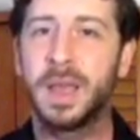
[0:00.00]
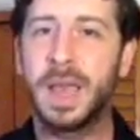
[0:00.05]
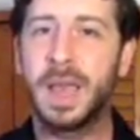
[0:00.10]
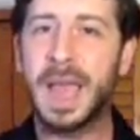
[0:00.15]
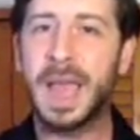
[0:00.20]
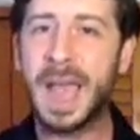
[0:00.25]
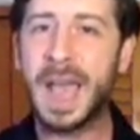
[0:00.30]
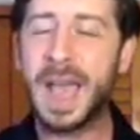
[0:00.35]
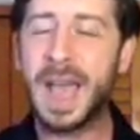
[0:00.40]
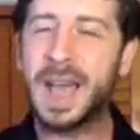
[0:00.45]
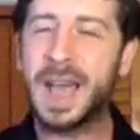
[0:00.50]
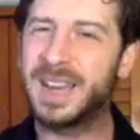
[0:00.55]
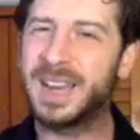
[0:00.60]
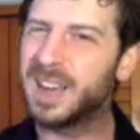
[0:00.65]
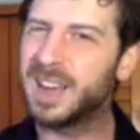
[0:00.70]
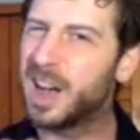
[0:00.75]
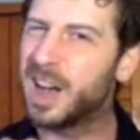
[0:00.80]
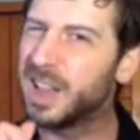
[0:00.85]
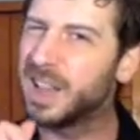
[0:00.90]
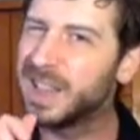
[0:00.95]
add
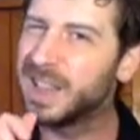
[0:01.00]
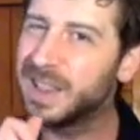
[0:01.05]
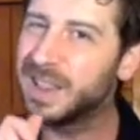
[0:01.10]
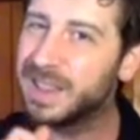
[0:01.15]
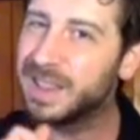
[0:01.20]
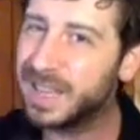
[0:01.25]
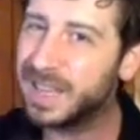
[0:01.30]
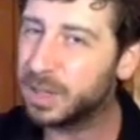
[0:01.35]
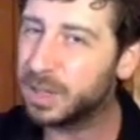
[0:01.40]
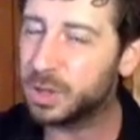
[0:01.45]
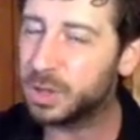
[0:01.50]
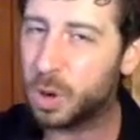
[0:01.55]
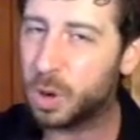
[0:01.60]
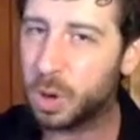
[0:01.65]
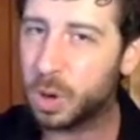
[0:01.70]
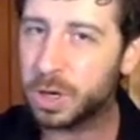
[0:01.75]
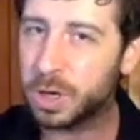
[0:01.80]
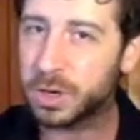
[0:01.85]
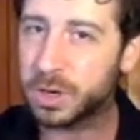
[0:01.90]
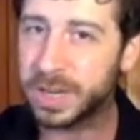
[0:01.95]
a little
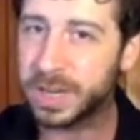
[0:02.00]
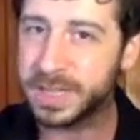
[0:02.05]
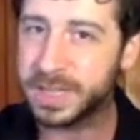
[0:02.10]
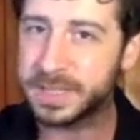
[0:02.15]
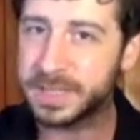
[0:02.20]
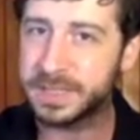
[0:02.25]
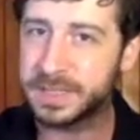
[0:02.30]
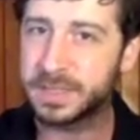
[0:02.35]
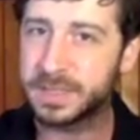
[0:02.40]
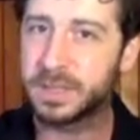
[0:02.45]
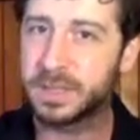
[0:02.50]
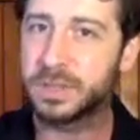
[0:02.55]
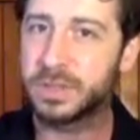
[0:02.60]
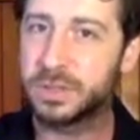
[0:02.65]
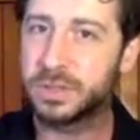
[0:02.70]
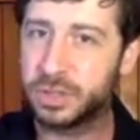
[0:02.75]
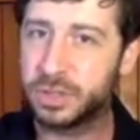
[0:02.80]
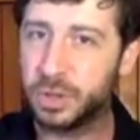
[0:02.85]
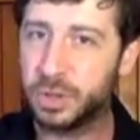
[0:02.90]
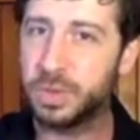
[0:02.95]
cork grease
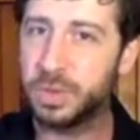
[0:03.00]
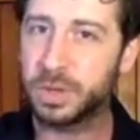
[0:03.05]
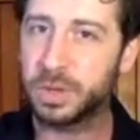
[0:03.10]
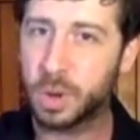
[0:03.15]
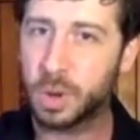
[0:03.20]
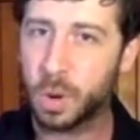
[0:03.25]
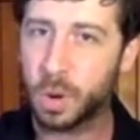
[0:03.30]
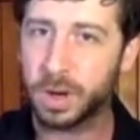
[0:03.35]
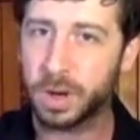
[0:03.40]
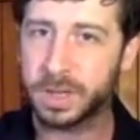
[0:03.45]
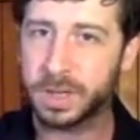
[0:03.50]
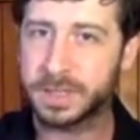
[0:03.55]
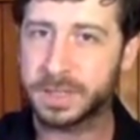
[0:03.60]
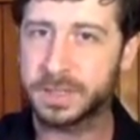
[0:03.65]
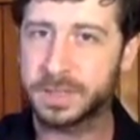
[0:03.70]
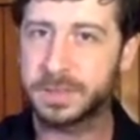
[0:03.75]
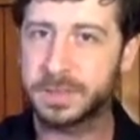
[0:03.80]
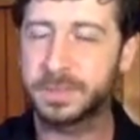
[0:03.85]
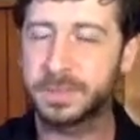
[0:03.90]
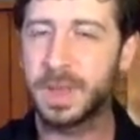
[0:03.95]
to the
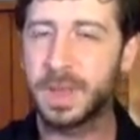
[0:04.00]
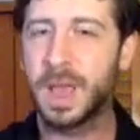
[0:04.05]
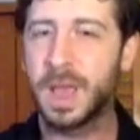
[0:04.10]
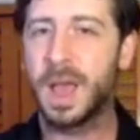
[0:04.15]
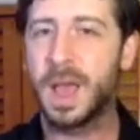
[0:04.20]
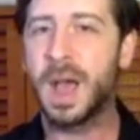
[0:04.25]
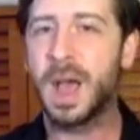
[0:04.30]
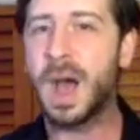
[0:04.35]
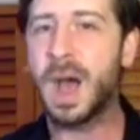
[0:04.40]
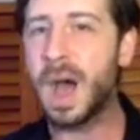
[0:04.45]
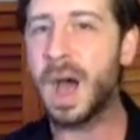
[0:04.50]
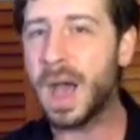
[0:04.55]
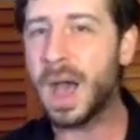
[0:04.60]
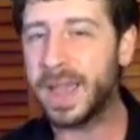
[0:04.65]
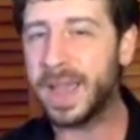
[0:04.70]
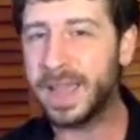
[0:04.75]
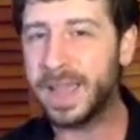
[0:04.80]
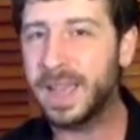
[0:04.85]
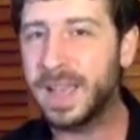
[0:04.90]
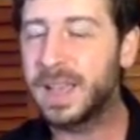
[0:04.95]
corks.
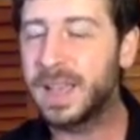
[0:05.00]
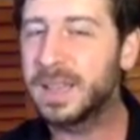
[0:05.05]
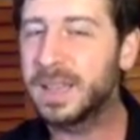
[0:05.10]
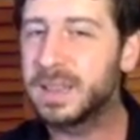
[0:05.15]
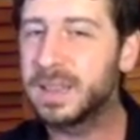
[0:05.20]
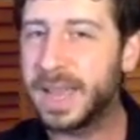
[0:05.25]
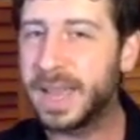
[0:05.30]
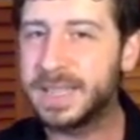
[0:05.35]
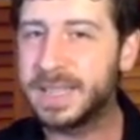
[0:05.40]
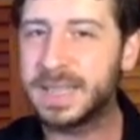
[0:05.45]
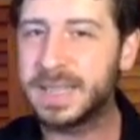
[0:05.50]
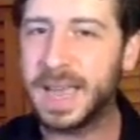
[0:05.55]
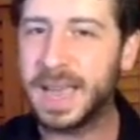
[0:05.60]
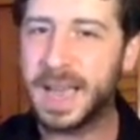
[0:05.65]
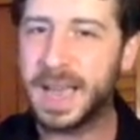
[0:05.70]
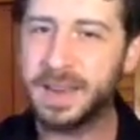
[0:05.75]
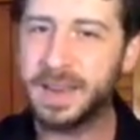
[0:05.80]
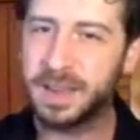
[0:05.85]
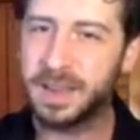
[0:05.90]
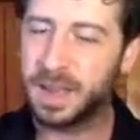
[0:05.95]
I like to
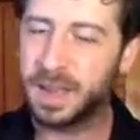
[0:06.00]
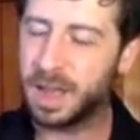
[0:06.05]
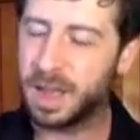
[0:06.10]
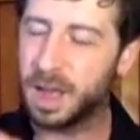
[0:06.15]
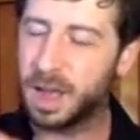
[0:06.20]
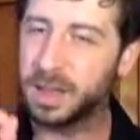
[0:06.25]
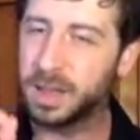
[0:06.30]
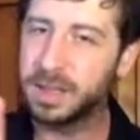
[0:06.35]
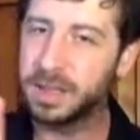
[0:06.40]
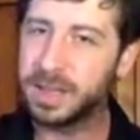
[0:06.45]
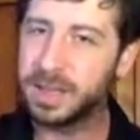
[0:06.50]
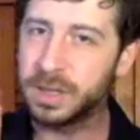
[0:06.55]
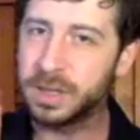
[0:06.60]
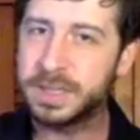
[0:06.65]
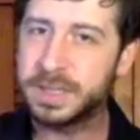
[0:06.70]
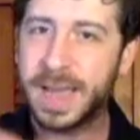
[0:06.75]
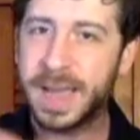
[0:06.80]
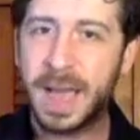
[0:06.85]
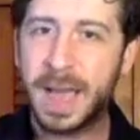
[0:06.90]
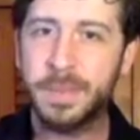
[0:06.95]
add a little
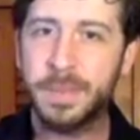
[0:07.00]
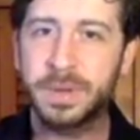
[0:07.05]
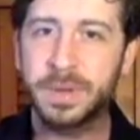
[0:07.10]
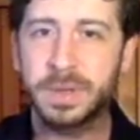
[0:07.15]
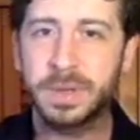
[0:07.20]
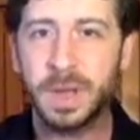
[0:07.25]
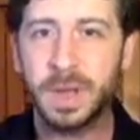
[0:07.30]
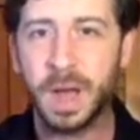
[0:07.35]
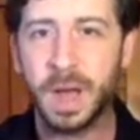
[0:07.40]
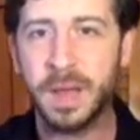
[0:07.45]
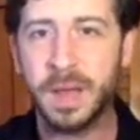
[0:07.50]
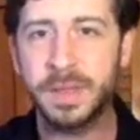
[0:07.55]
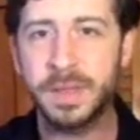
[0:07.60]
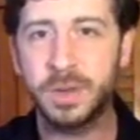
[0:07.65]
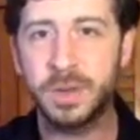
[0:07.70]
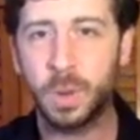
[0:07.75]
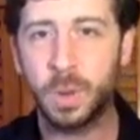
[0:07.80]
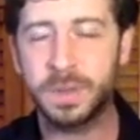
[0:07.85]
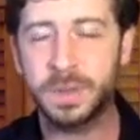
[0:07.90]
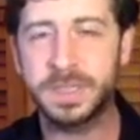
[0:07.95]
dab on the
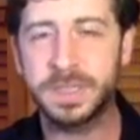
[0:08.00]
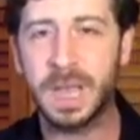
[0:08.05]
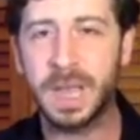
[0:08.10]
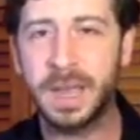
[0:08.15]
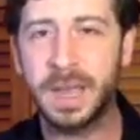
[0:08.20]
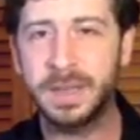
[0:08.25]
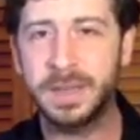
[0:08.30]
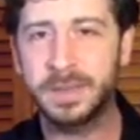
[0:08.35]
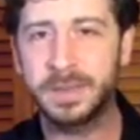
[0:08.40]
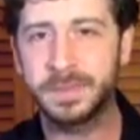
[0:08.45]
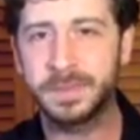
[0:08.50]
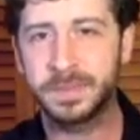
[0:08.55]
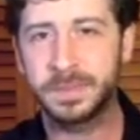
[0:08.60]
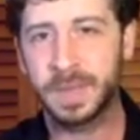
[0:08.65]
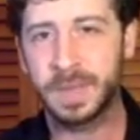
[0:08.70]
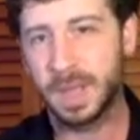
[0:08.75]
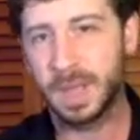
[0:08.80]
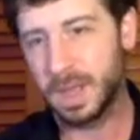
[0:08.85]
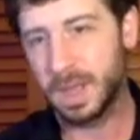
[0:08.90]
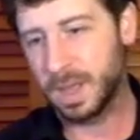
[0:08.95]
north side,
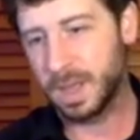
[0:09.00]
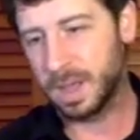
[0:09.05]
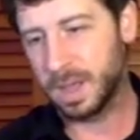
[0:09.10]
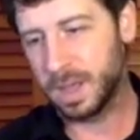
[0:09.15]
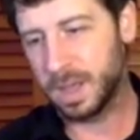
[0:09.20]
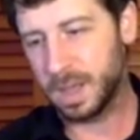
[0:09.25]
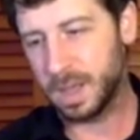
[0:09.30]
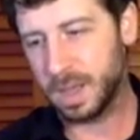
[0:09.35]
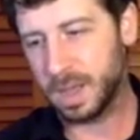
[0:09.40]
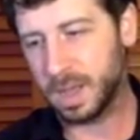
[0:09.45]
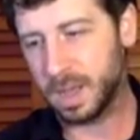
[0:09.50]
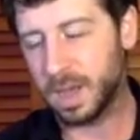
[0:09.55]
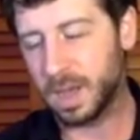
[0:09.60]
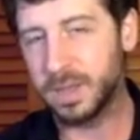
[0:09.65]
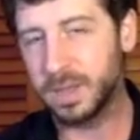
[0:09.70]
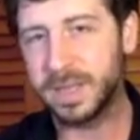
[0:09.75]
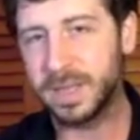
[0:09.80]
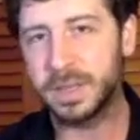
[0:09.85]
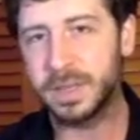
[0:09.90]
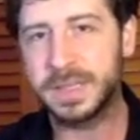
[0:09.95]
a
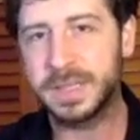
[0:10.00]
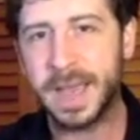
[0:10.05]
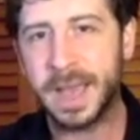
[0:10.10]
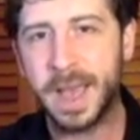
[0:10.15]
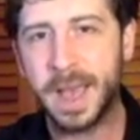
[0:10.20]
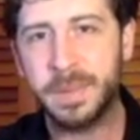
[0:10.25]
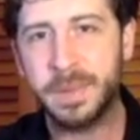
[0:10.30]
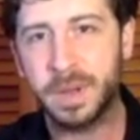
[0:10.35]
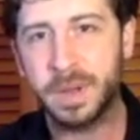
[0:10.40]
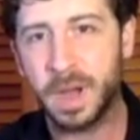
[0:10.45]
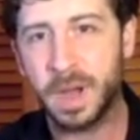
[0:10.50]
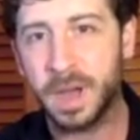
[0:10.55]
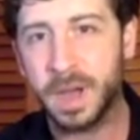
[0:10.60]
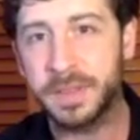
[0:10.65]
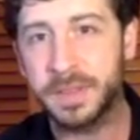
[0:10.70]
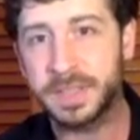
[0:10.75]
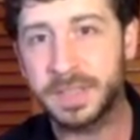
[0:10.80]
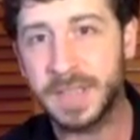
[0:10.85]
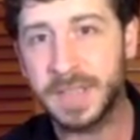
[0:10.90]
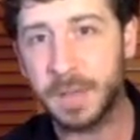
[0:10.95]
little dab on the
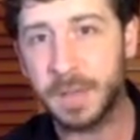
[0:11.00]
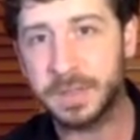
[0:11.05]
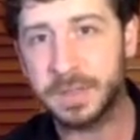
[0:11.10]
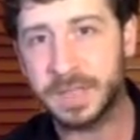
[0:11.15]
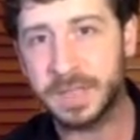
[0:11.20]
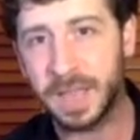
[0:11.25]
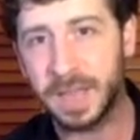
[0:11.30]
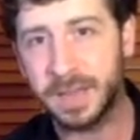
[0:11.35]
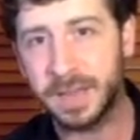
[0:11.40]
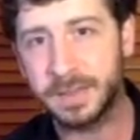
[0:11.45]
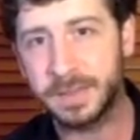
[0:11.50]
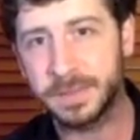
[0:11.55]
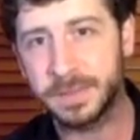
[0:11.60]
south side,